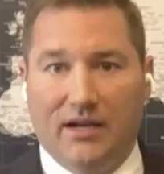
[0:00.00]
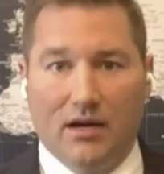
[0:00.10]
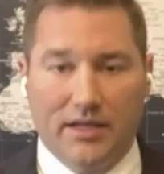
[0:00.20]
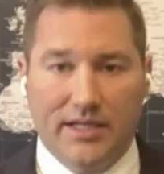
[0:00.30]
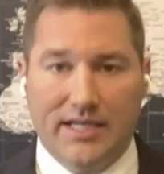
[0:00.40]

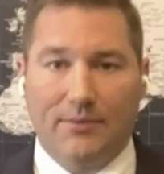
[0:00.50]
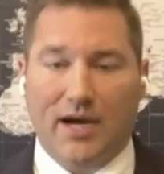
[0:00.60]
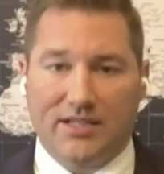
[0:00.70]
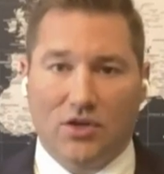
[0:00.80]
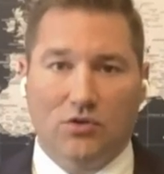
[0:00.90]
media are the
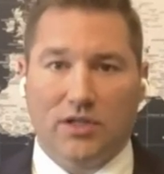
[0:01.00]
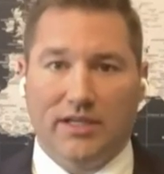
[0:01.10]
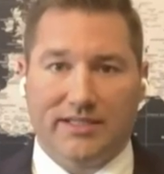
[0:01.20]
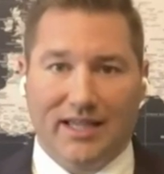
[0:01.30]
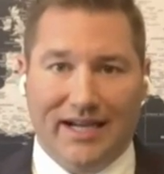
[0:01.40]
Democrat
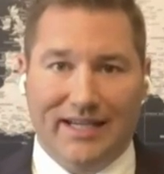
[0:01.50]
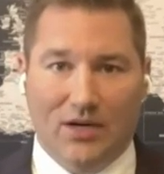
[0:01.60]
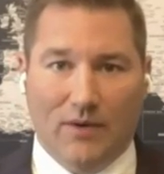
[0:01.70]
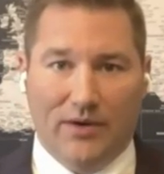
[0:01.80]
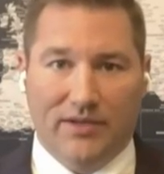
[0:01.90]
socialists allowed to
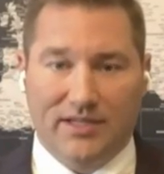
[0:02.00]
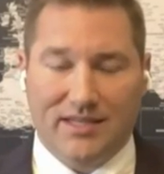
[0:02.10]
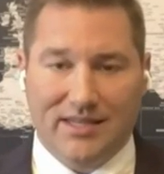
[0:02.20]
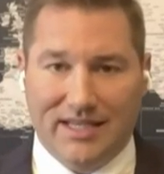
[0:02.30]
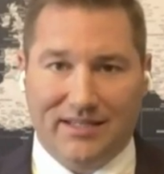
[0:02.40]
get away with
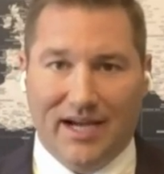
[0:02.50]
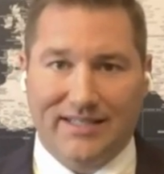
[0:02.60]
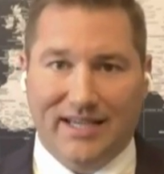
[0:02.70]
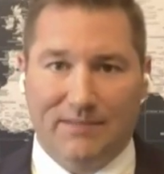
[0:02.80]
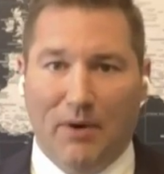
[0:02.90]
this
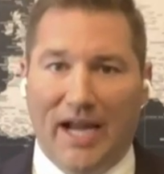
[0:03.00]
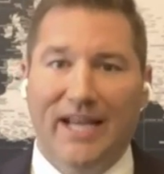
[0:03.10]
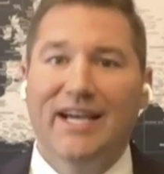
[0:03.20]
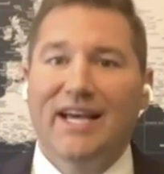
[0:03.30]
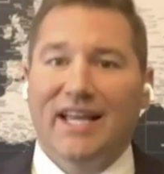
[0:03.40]
nonsense.
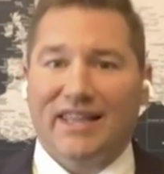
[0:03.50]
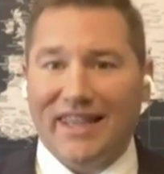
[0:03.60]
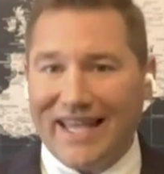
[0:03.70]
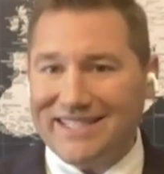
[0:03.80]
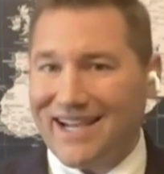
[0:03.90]
But
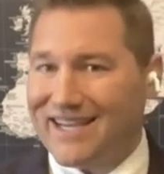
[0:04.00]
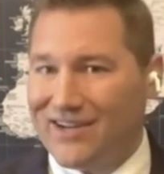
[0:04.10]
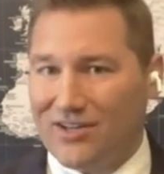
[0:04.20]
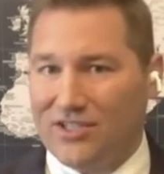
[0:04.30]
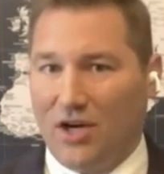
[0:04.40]
let's not
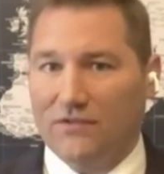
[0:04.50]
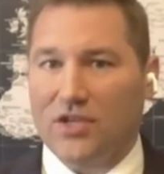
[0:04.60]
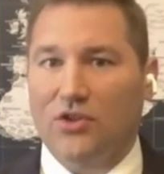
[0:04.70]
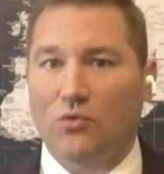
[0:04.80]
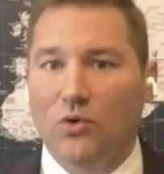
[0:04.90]
kid
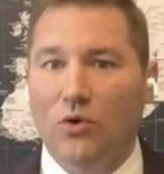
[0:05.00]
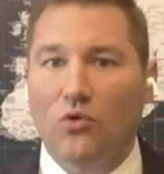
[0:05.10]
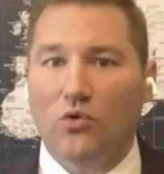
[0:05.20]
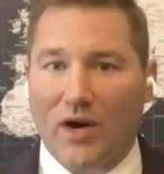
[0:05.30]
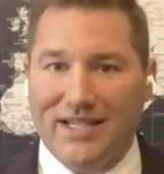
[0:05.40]
ourselves. The
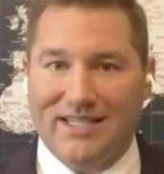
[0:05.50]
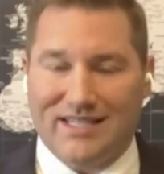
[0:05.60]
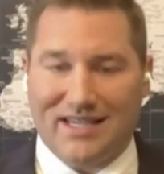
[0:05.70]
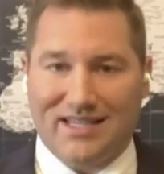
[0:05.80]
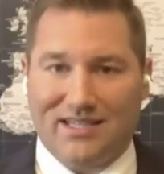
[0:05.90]
real
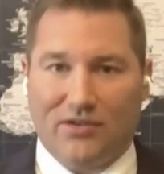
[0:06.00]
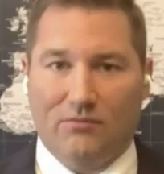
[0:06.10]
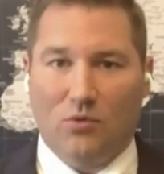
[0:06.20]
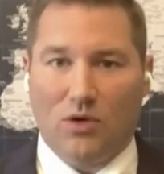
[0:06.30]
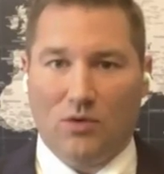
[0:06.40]
crisis at the
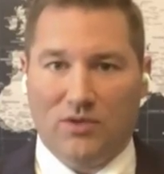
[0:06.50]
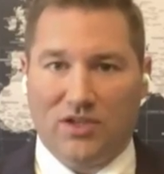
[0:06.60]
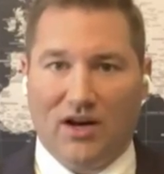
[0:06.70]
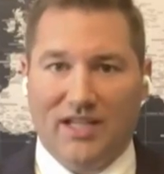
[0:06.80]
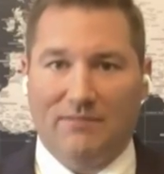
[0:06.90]
southern border
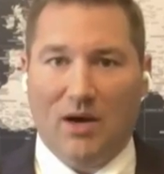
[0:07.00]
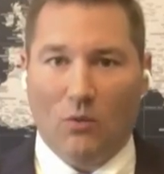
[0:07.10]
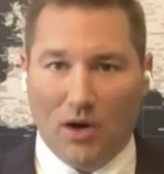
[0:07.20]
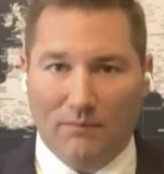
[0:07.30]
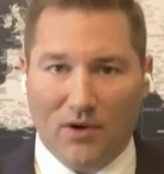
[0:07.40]
was caused by
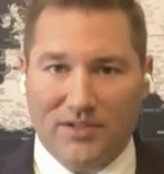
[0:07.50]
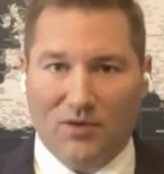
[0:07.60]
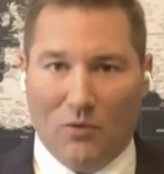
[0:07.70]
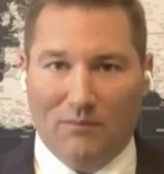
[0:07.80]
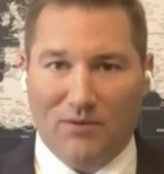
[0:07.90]
one
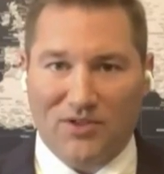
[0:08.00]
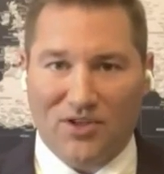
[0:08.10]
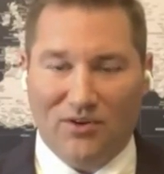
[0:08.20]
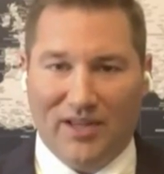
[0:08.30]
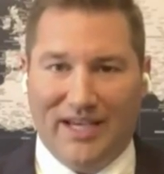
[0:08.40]
person
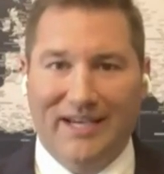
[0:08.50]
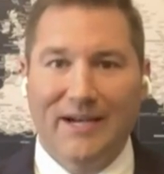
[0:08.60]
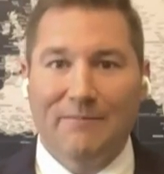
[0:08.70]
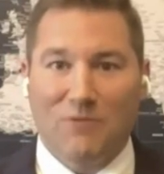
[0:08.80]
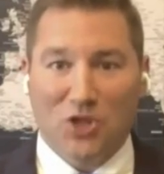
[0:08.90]
only,
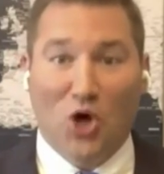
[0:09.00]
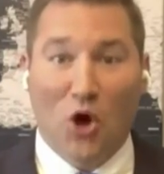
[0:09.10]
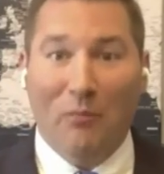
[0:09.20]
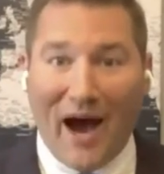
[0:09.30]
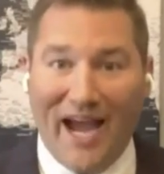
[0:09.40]

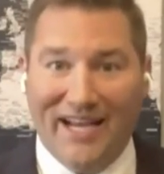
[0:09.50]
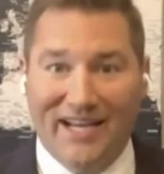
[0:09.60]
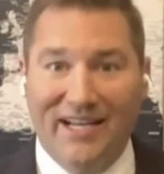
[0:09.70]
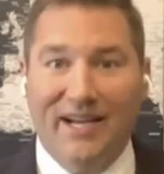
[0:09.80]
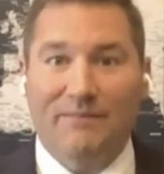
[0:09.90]
Joe
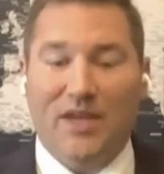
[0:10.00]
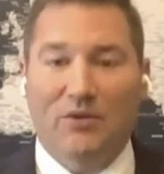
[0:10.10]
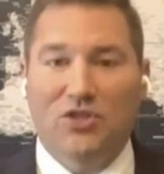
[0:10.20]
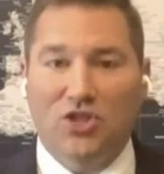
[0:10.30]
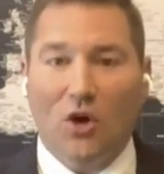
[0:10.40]
Biden.
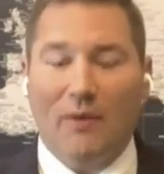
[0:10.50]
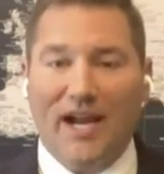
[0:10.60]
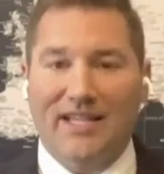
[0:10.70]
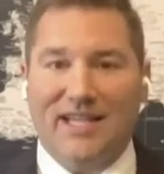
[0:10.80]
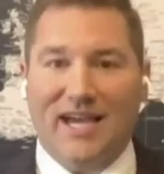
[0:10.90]
It was Joe
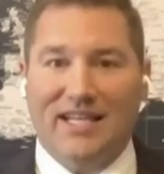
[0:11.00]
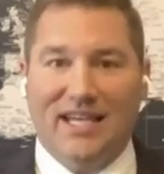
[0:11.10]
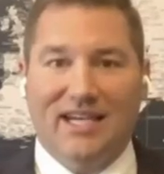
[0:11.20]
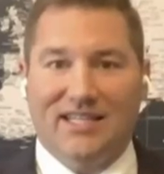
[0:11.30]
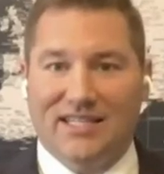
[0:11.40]
Biden's
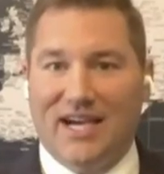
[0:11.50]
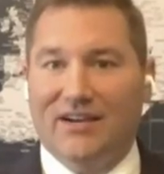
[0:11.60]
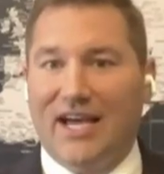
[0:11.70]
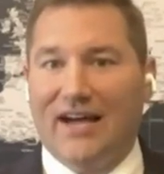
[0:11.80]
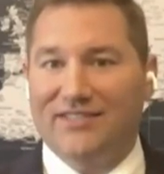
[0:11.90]
idea to
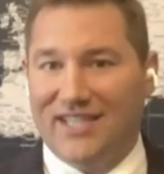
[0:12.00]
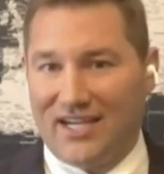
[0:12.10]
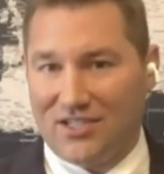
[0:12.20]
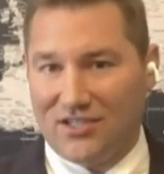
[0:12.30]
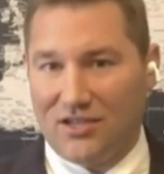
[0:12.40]
tear down
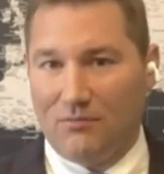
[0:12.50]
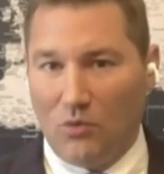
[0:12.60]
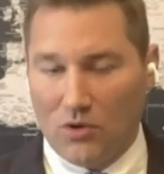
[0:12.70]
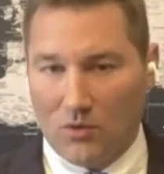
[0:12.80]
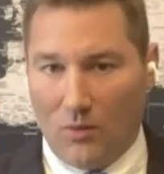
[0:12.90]
sections of the
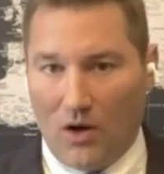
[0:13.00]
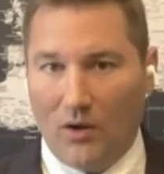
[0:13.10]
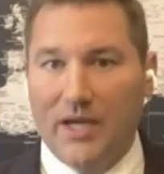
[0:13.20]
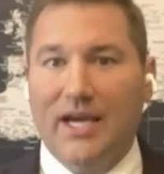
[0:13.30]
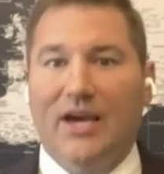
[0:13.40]
border
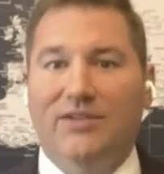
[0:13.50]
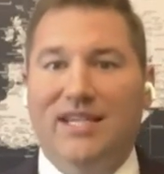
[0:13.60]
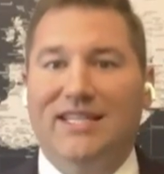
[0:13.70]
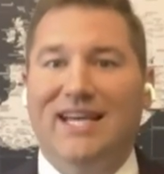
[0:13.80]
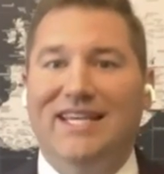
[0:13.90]
wall. It
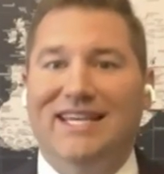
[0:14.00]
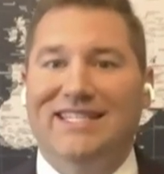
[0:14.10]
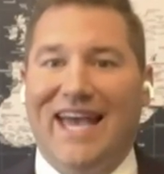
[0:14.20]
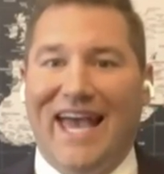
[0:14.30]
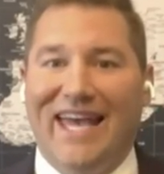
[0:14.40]
was his
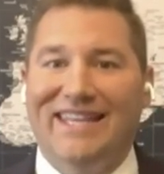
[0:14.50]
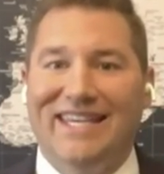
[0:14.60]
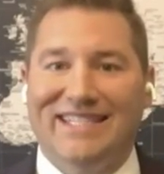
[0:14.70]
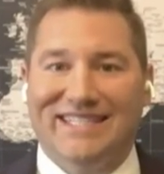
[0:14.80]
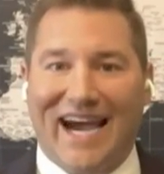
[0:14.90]
idea to
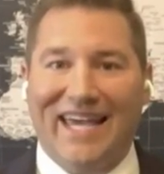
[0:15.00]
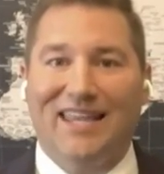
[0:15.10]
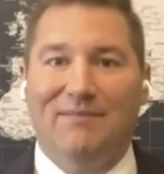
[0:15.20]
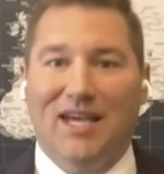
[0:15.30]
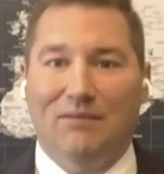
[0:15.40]
end the
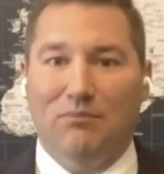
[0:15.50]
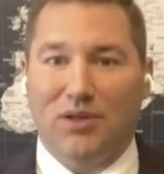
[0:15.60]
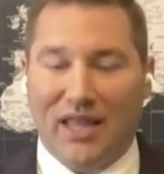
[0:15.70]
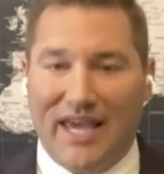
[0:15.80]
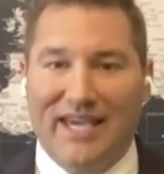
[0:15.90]
asylum in
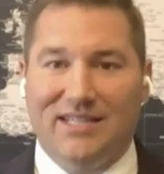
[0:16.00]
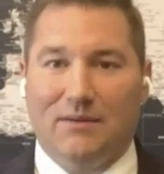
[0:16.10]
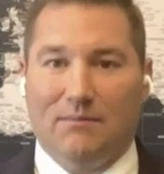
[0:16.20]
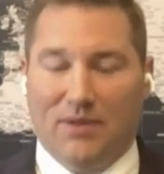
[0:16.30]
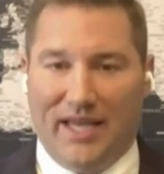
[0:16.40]

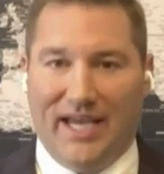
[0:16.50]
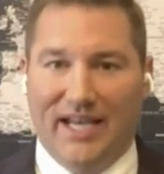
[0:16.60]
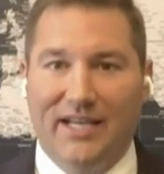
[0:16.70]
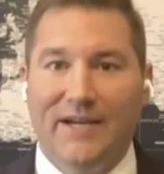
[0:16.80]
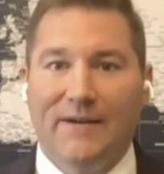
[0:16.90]
place
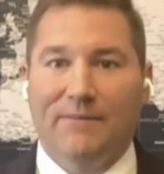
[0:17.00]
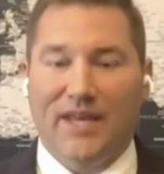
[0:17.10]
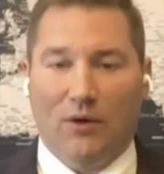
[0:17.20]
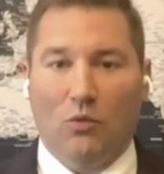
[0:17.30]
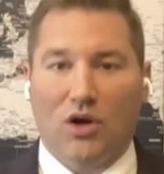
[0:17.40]
plan
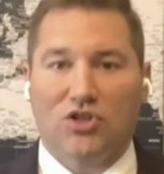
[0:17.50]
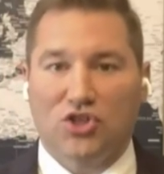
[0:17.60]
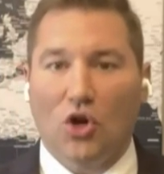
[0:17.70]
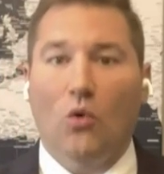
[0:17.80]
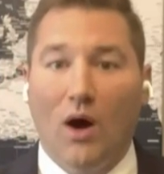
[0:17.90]
that worked
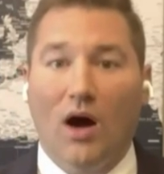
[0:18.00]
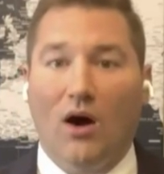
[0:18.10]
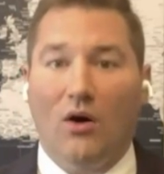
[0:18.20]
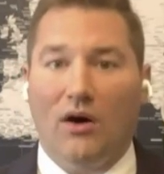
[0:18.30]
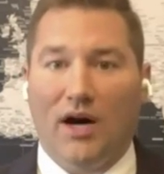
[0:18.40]
so
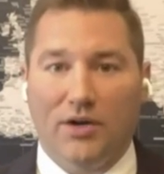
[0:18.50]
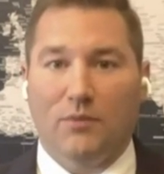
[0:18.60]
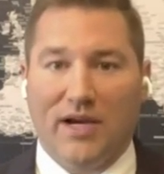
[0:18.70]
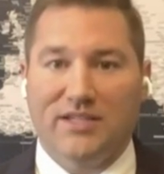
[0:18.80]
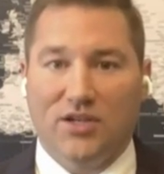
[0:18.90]
well
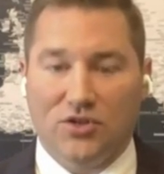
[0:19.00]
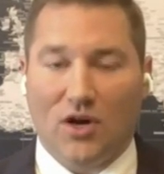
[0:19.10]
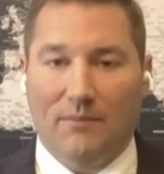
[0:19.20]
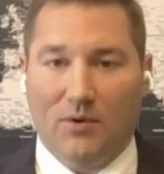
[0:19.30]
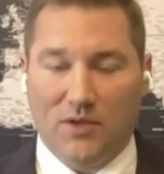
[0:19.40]
under President
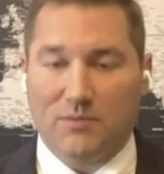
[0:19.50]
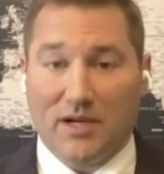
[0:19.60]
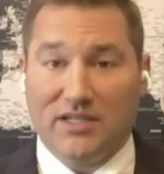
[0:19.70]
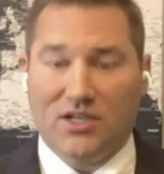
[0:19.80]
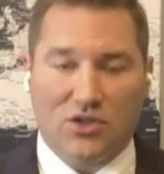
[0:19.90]
Trump, and which
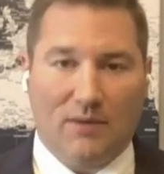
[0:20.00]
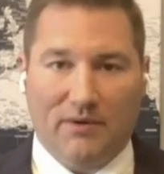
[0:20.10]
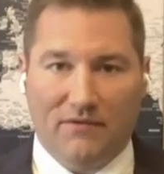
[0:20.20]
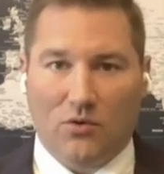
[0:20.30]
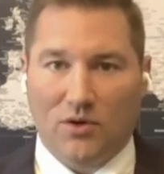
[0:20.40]
President
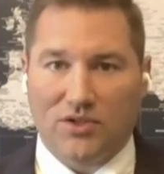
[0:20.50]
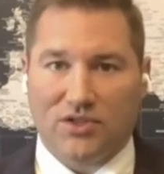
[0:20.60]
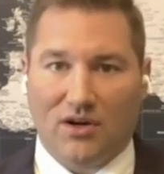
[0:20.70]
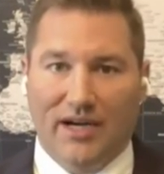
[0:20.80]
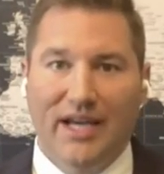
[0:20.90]
Trump, of course,
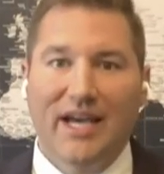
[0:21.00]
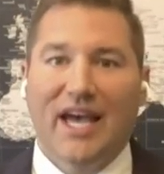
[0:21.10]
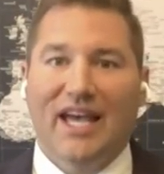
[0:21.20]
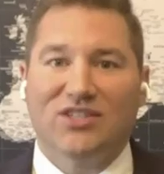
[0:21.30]
started.